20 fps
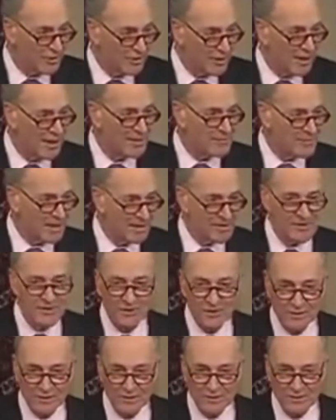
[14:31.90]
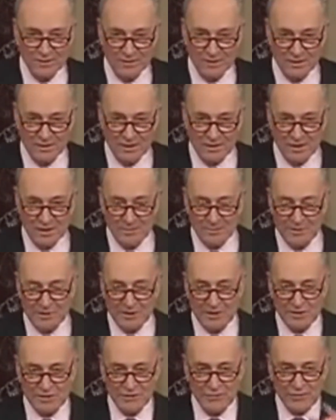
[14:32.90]
and mental,
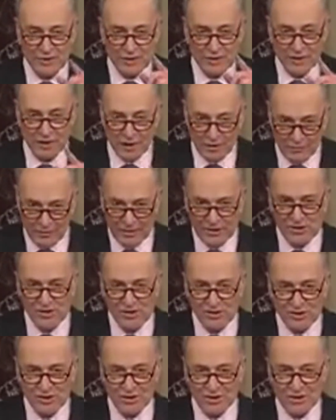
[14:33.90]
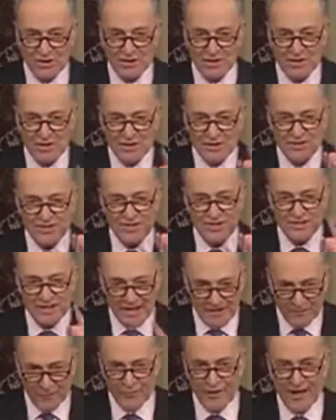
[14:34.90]
because of the courage, the
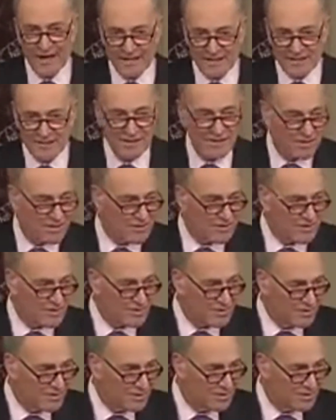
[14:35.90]
steadfastness,